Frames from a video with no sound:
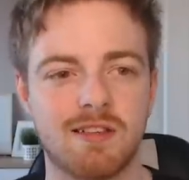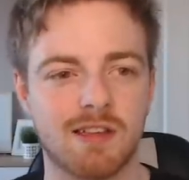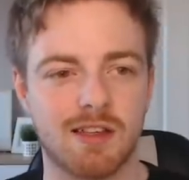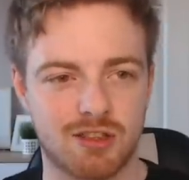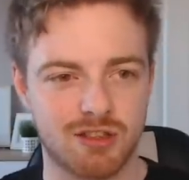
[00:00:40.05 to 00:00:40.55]

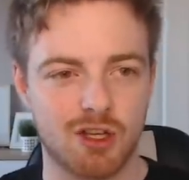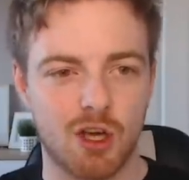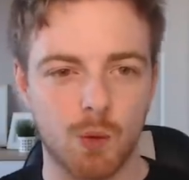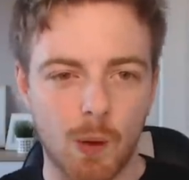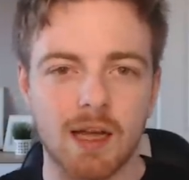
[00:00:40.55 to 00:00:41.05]
these glitches
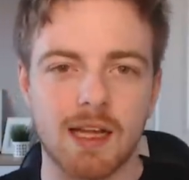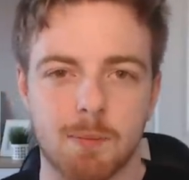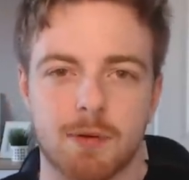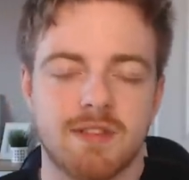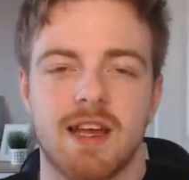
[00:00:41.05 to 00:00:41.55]
while
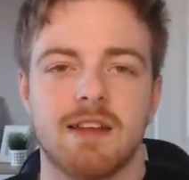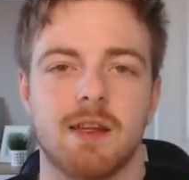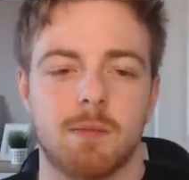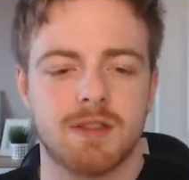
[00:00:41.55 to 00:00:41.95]
I present them,